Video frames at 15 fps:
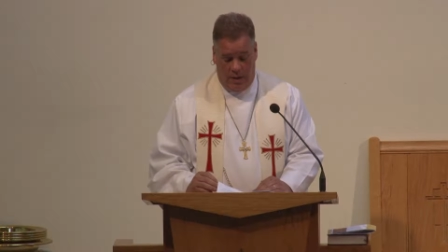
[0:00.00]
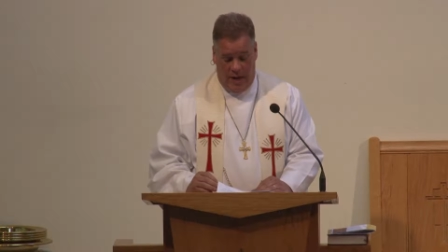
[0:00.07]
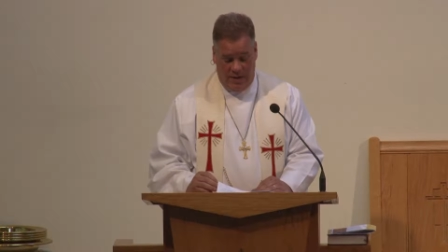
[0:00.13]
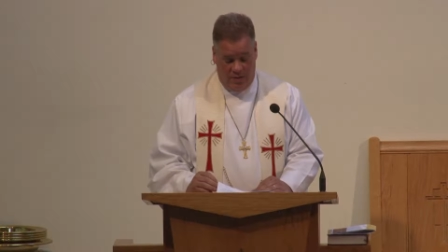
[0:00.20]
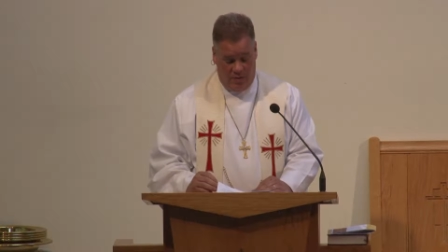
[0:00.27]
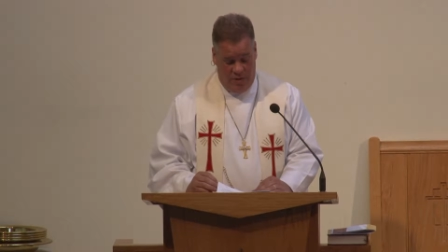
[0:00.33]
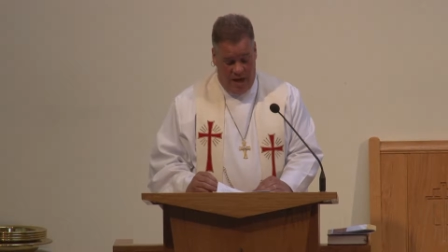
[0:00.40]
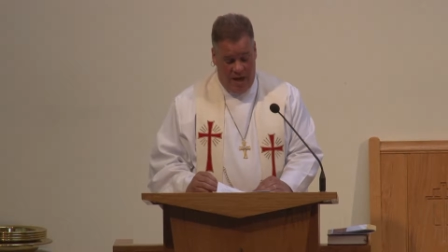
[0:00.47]
I
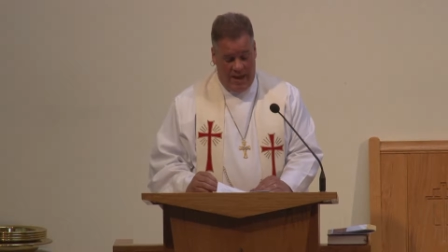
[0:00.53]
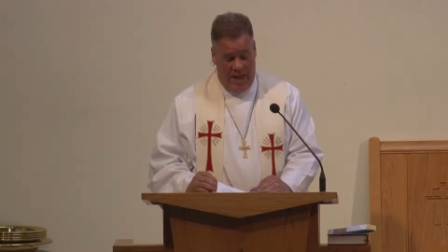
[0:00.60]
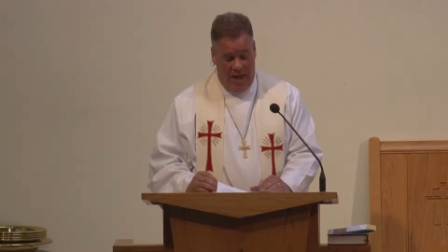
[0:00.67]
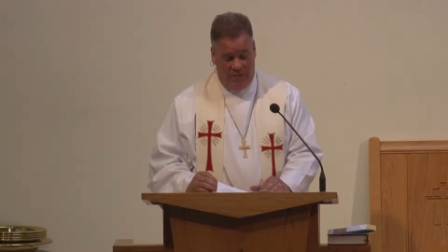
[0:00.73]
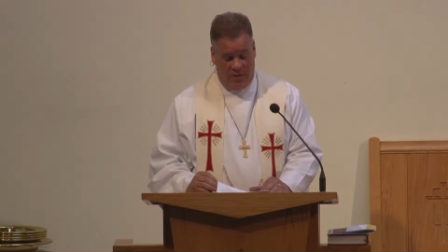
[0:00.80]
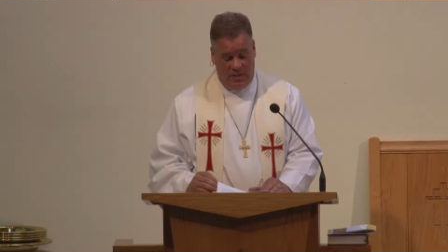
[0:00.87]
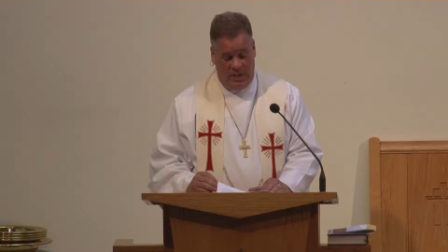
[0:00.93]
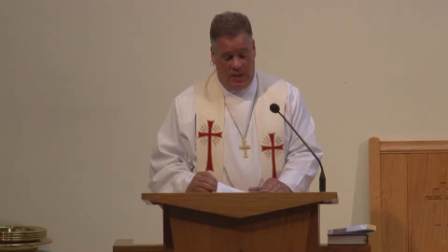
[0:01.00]
do not
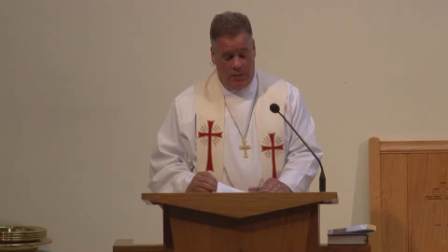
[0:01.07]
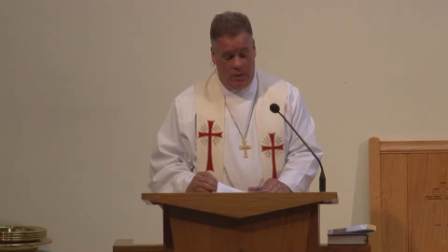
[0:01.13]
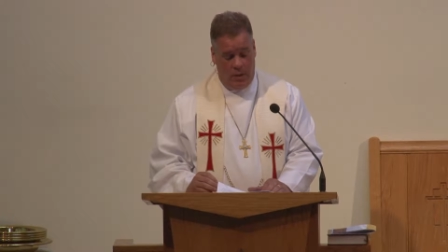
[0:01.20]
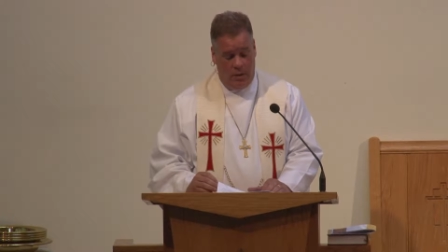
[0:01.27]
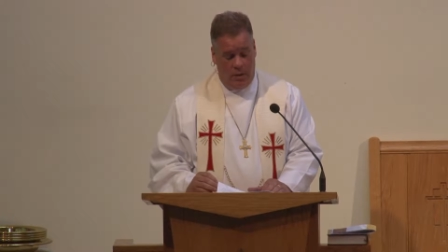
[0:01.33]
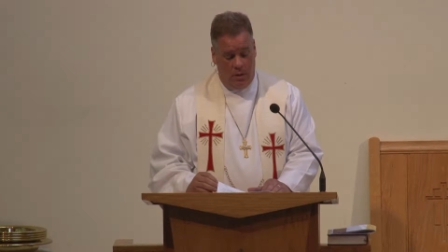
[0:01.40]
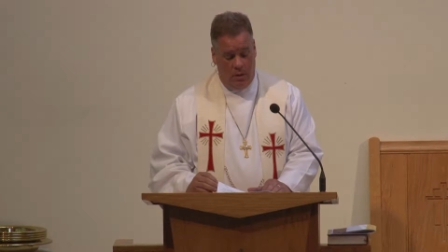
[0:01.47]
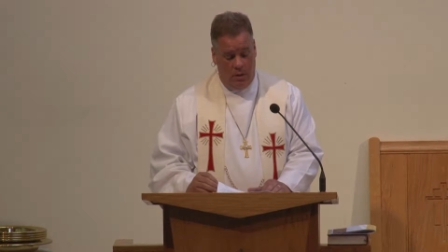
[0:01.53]
have a demon,
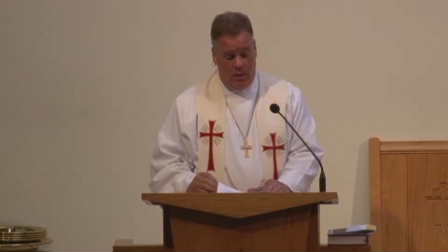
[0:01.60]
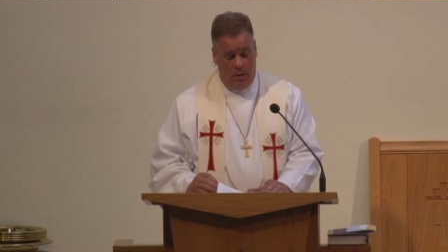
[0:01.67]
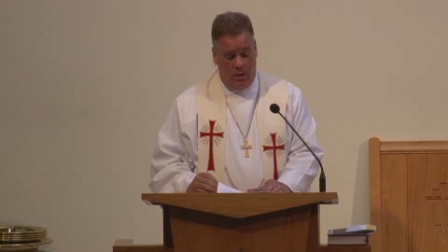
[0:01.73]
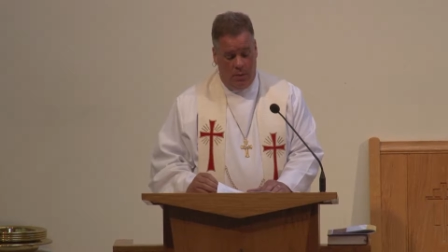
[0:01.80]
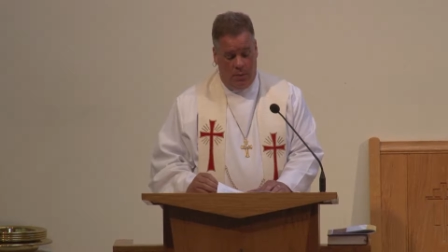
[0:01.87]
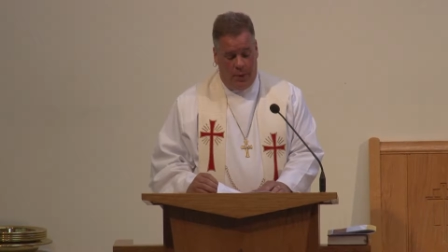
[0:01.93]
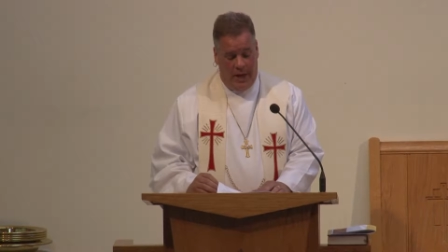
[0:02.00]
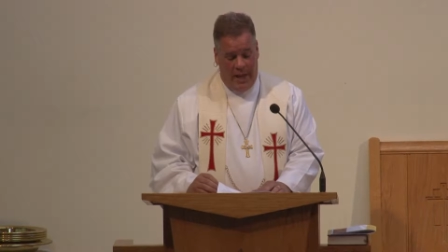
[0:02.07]

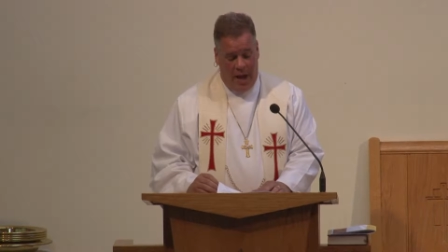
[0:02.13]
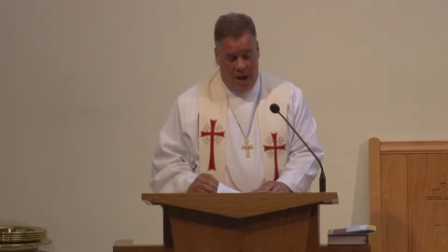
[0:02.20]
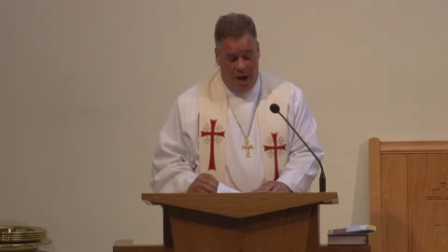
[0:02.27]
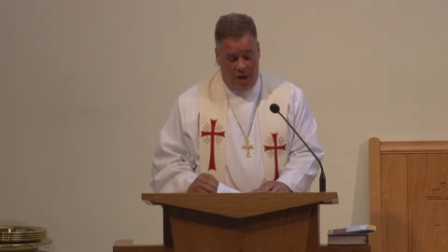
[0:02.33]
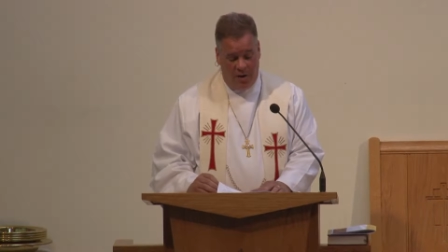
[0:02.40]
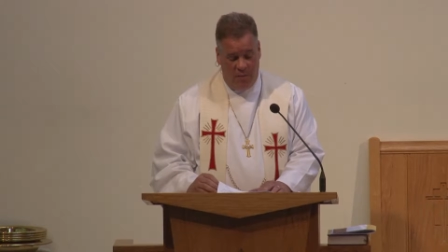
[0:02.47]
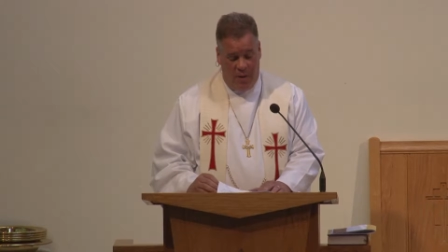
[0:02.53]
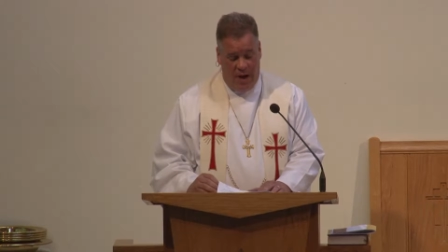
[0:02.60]
but I
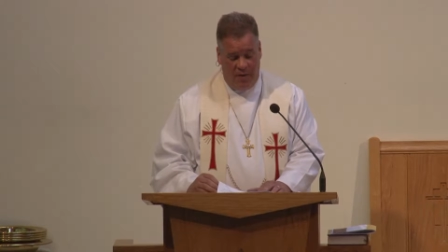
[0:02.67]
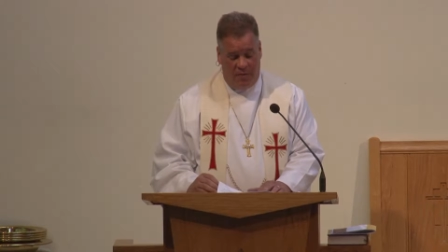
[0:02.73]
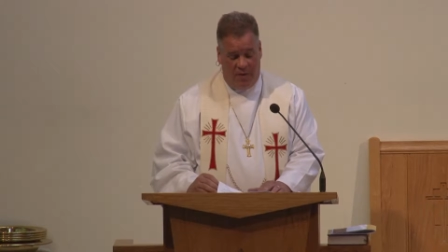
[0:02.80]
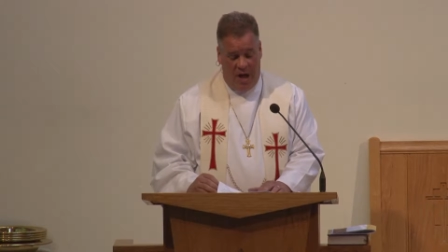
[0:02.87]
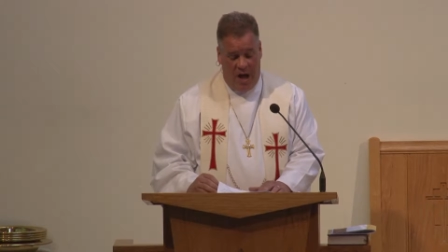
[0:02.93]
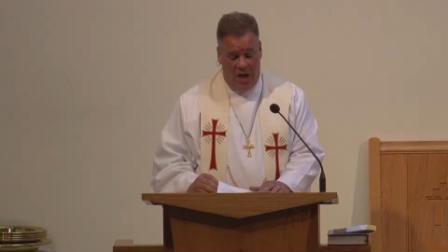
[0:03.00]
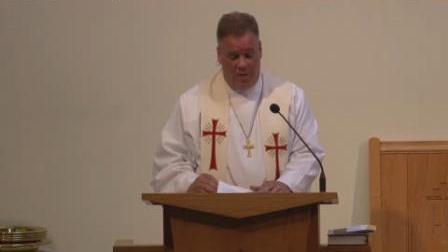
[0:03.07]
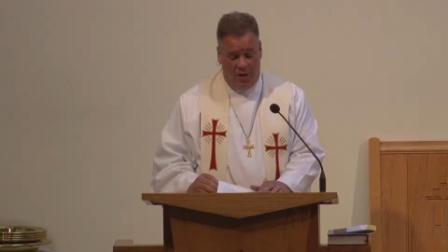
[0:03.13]
honor my
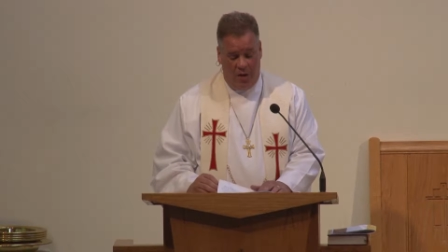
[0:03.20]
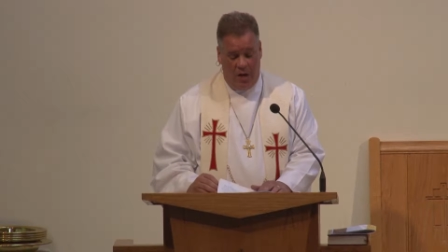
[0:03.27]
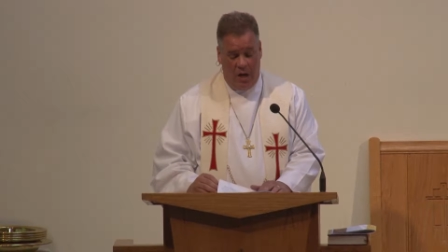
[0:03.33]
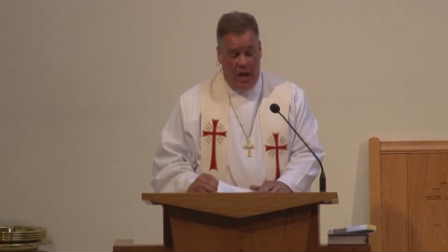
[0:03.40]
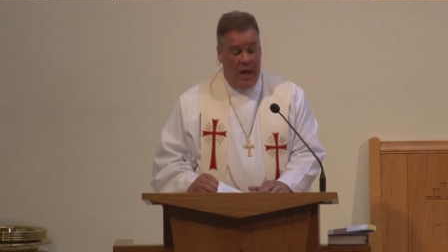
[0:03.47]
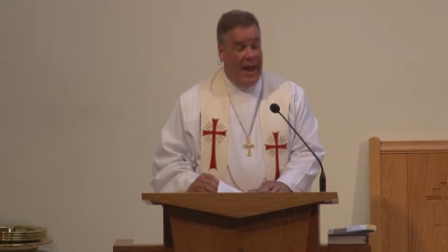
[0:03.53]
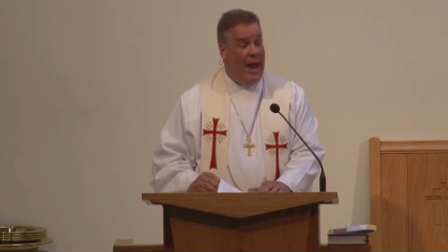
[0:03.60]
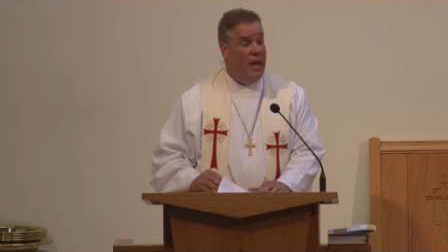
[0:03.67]
Father,
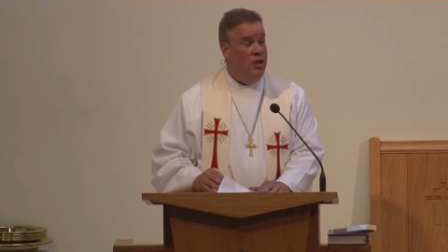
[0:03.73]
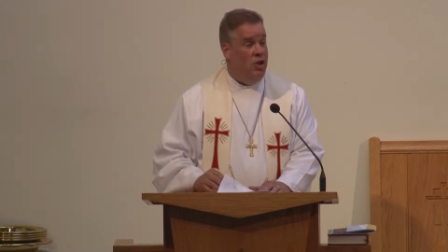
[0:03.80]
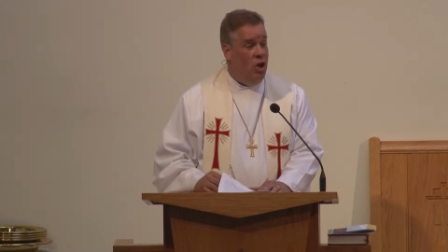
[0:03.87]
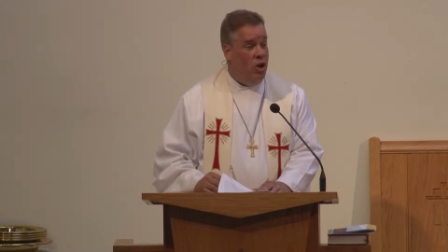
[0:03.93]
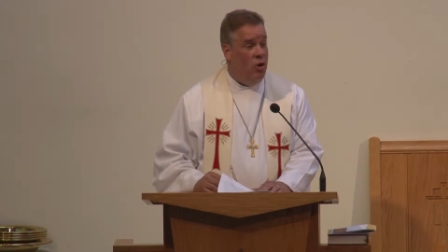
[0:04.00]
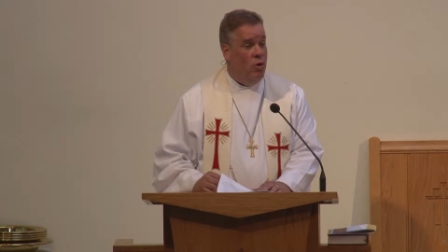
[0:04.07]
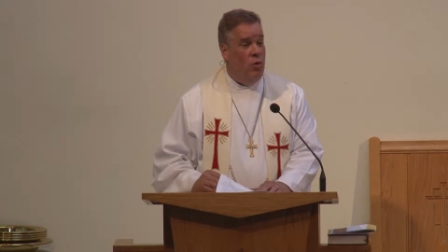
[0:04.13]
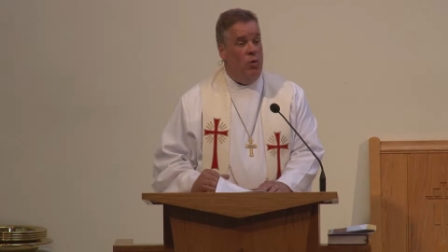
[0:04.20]
and
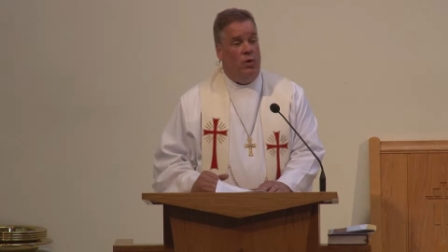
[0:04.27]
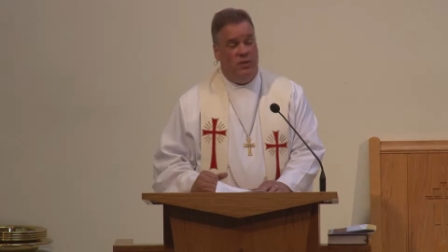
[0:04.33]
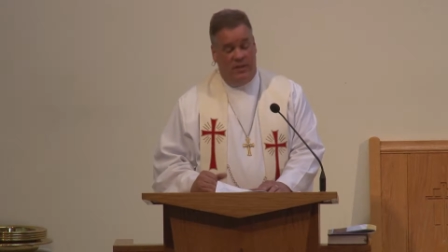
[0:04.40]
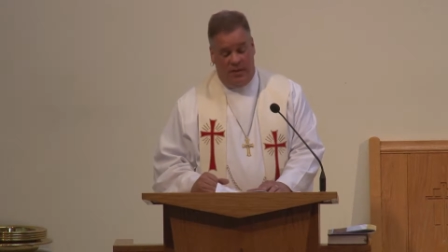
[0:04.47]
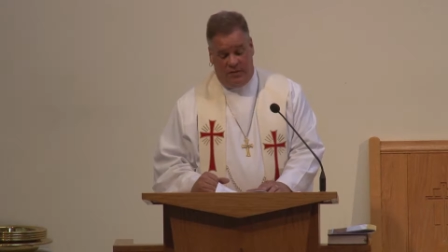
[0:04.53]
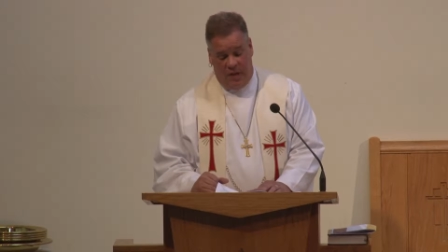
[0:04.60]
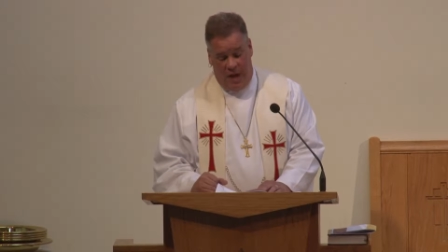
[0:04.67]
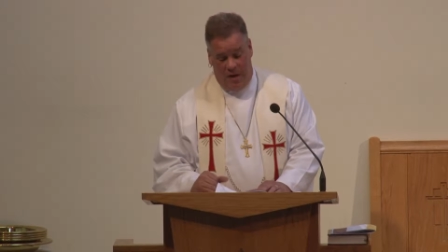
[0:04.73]
you
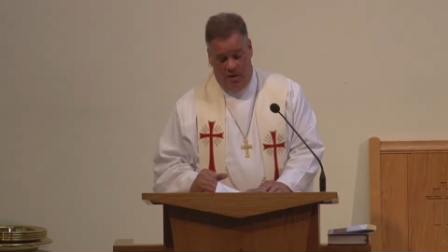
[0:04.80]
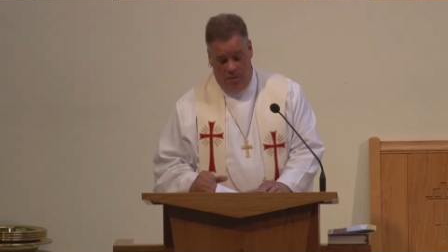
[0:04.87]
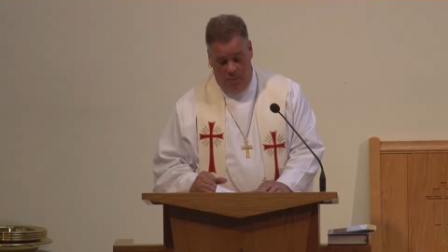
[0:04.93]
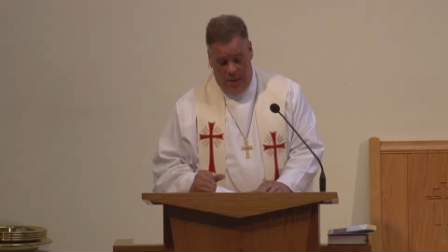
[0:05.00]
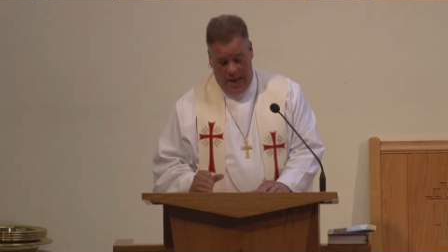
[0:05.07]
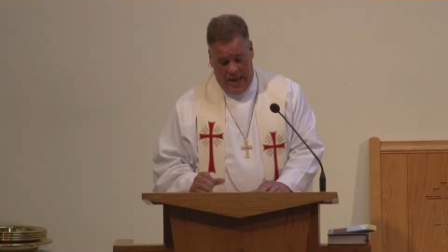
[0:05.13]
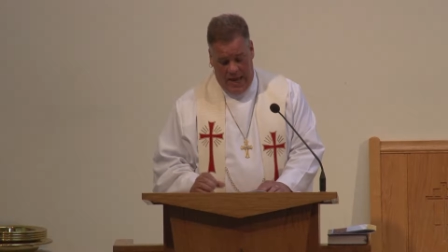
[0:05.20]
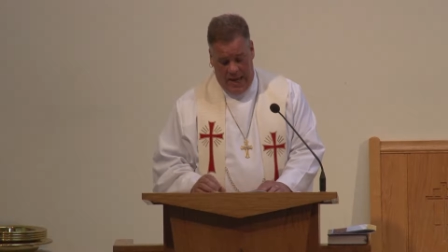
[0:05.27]
dishonor
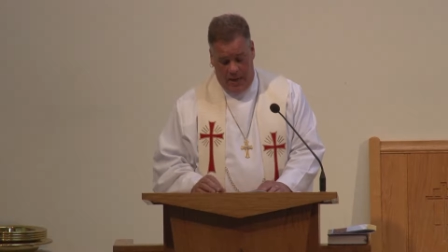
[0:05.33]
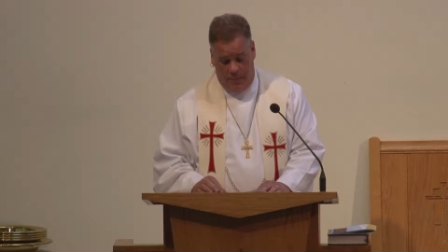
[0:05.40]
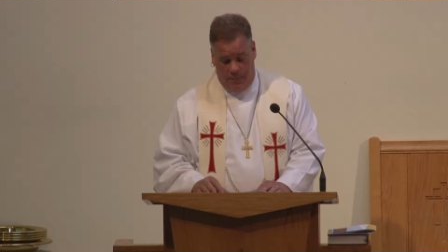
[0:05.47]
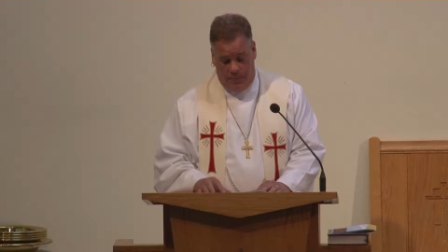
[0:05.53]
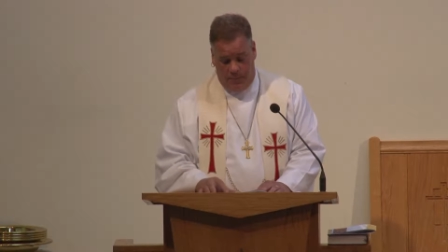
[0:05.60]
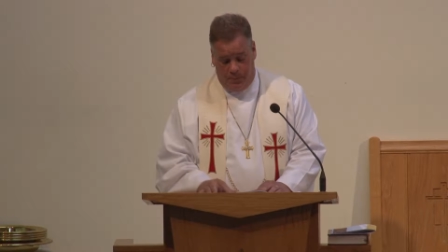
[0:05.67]
me.